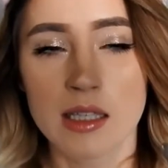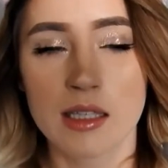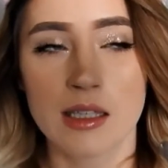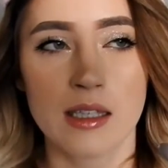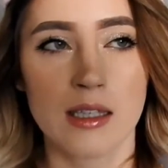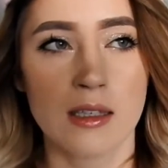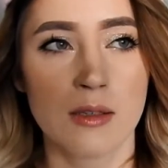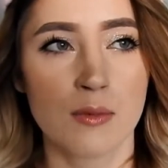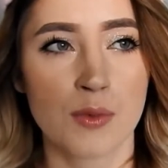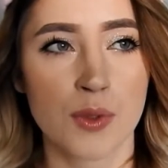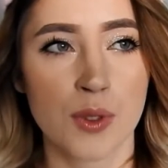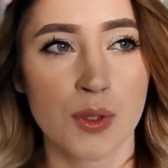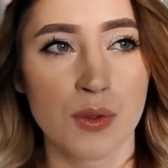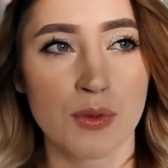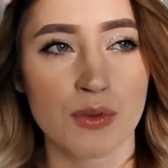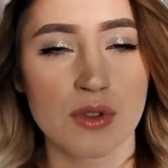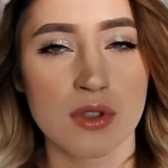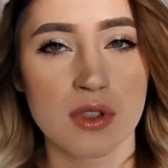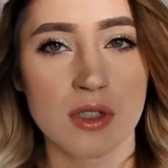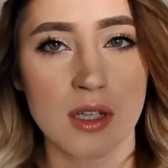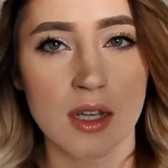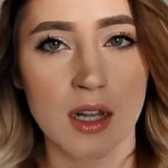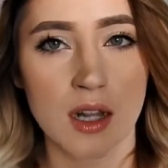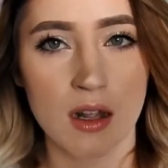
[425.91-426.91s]
It
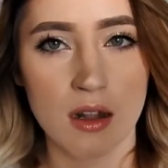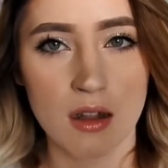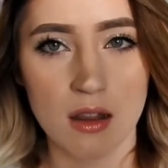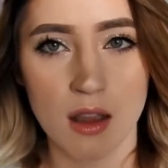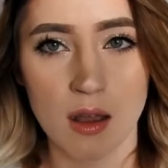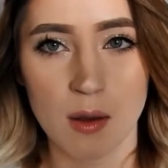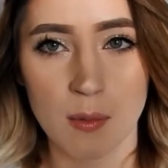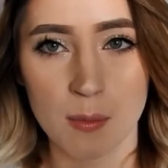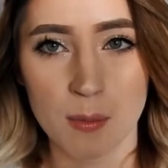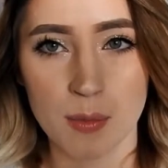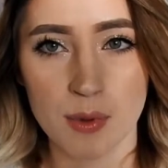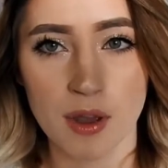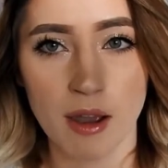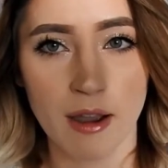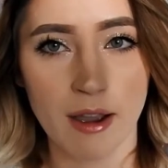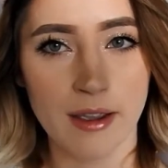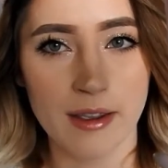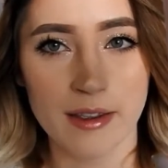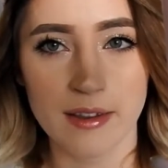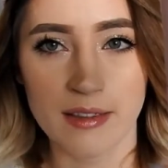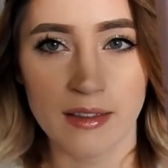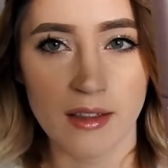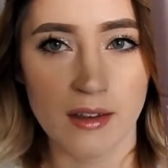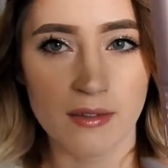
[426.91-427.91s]
won't clump.
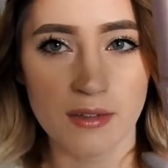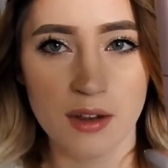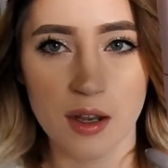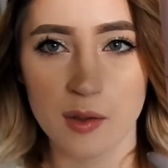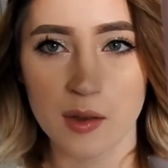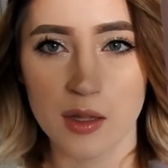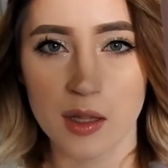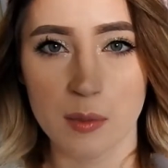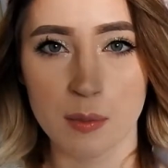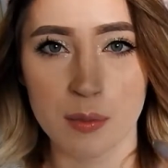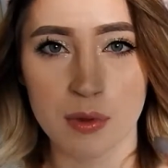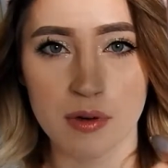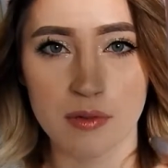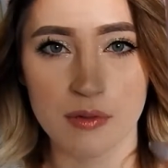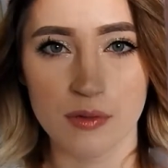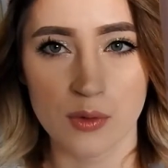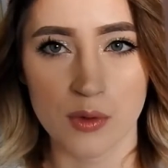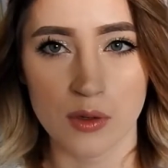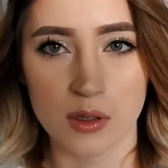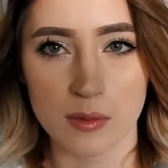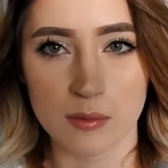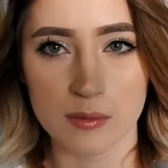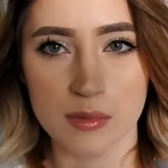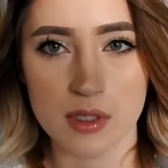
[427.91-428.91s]
I love how they
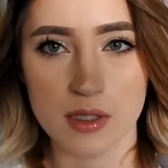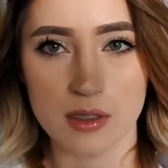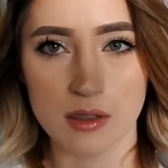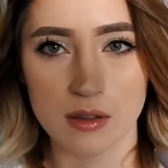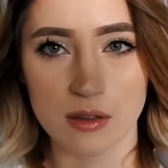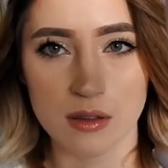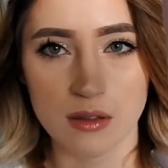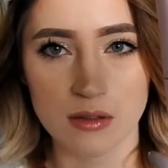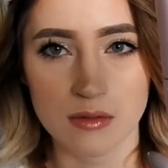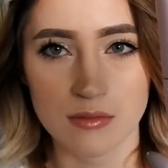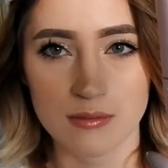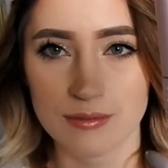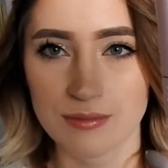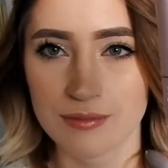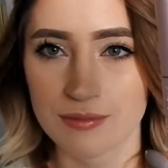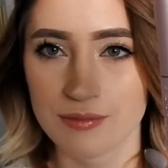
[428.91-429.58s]
perform. So